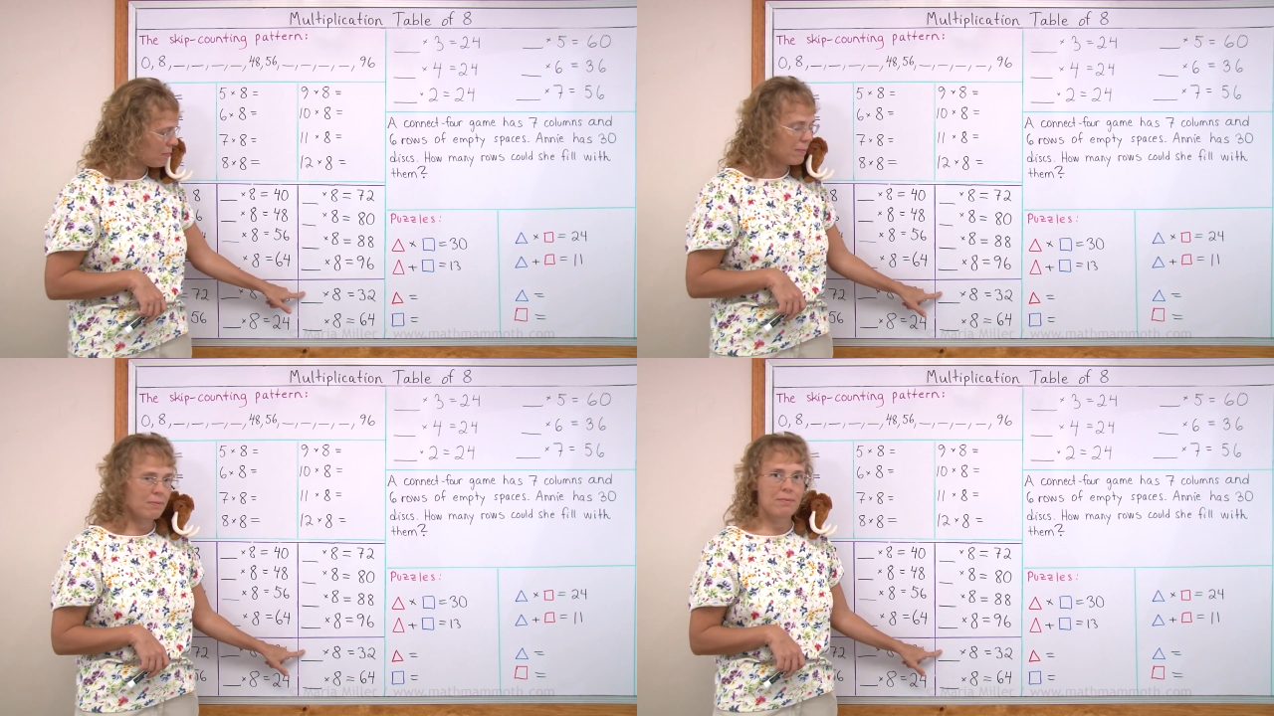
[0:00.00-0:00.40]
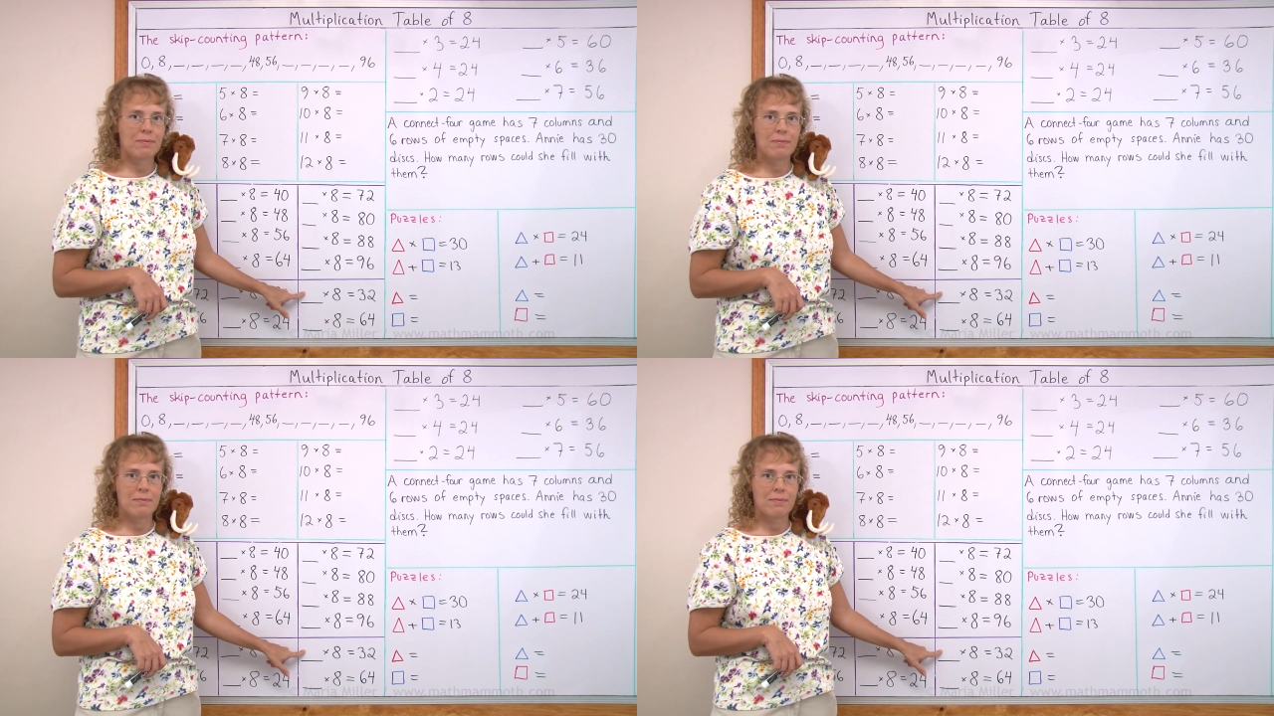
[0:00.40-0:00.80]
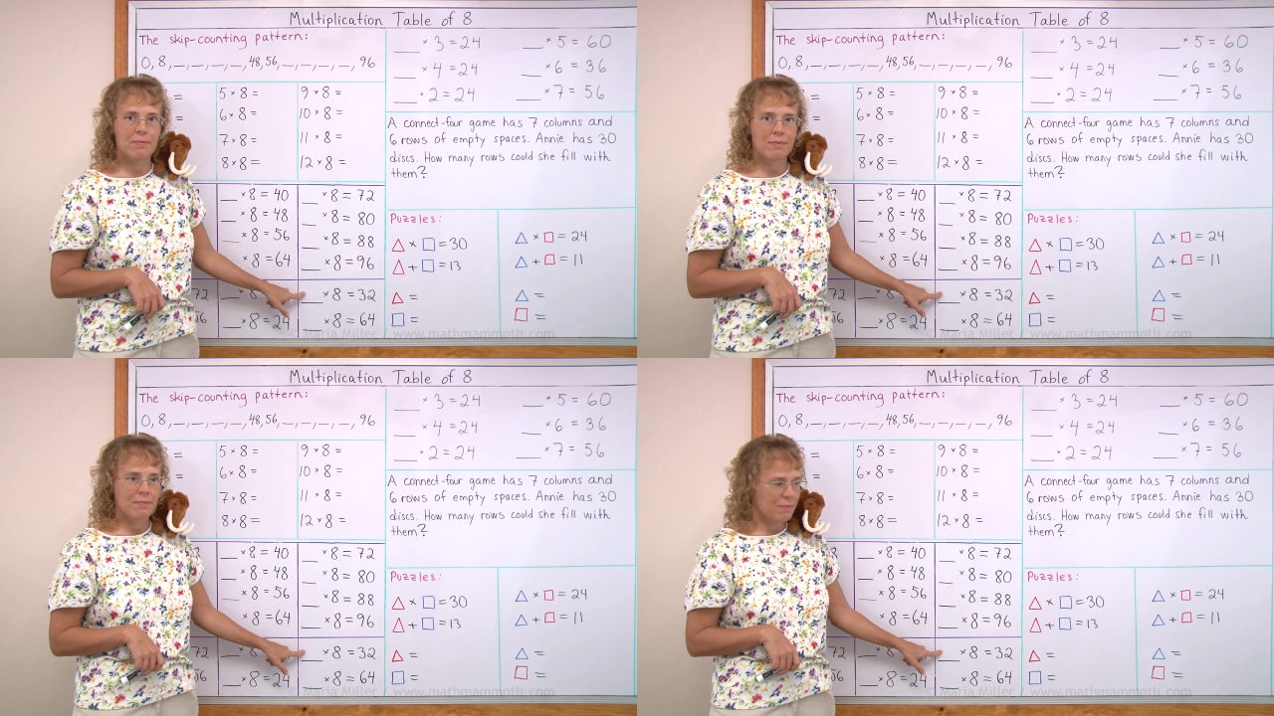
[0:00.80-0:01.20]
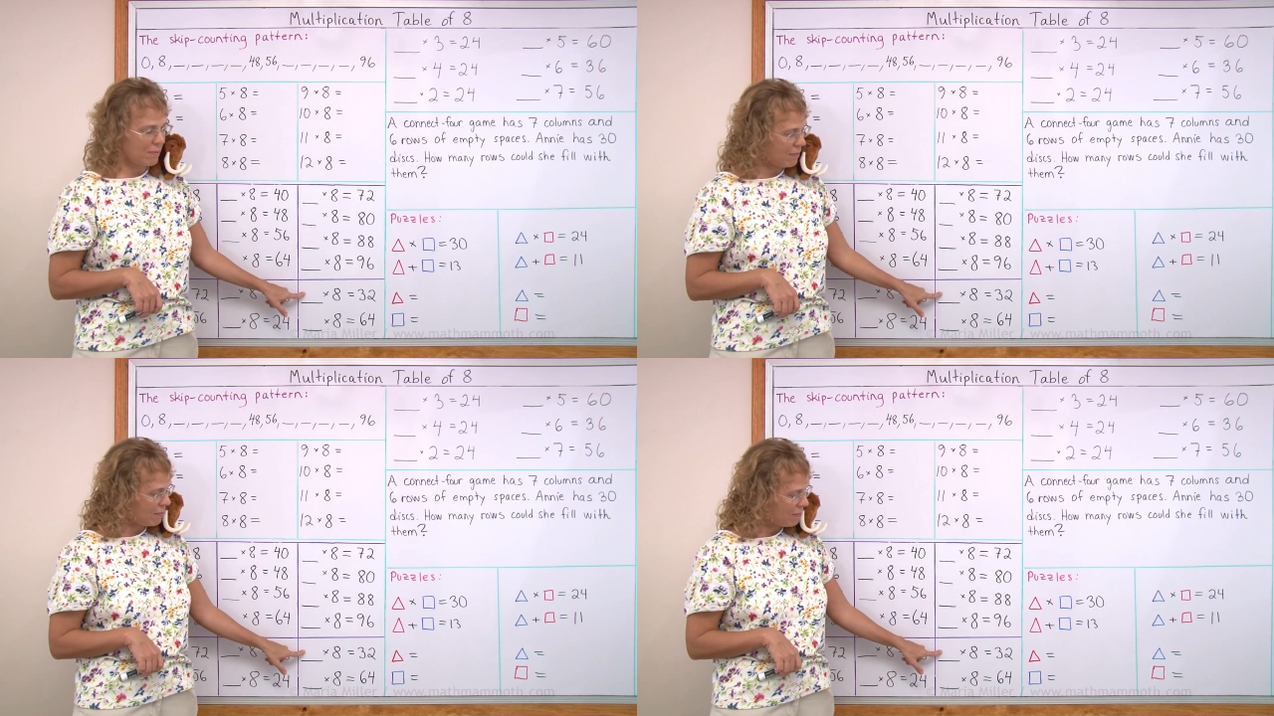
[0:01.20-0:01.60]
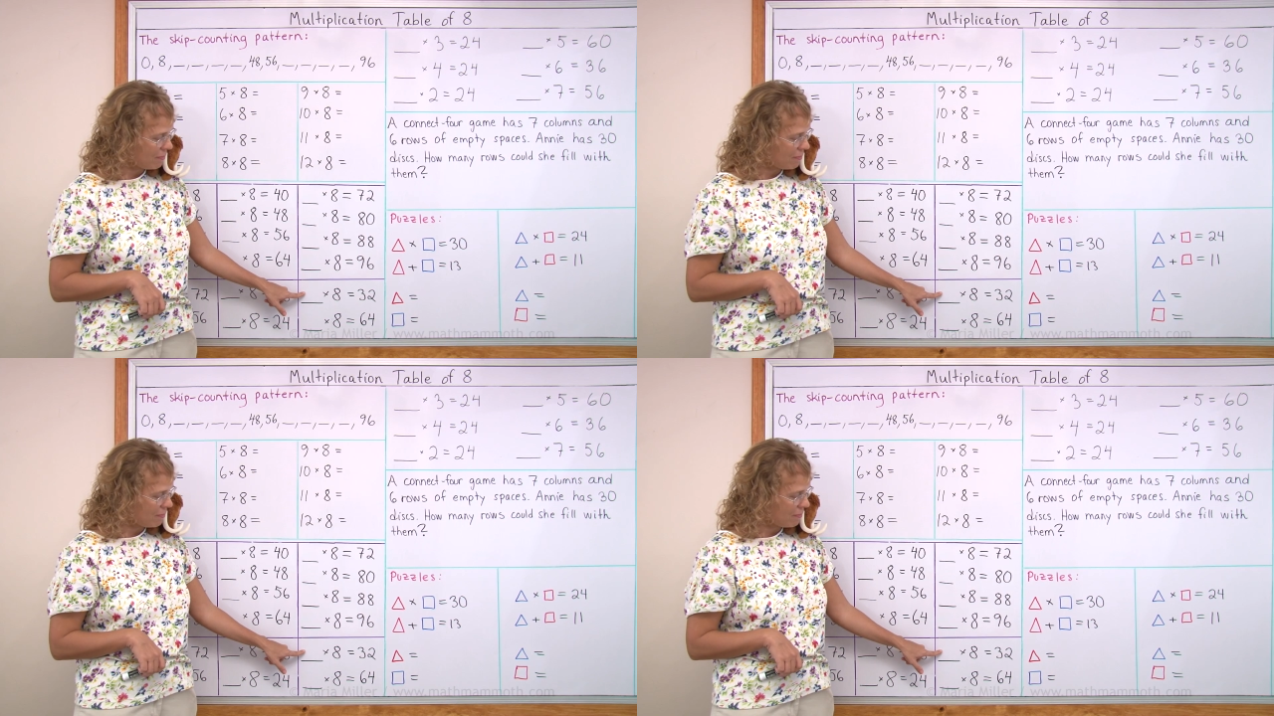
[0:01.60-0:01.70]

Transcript: Nobody speaks.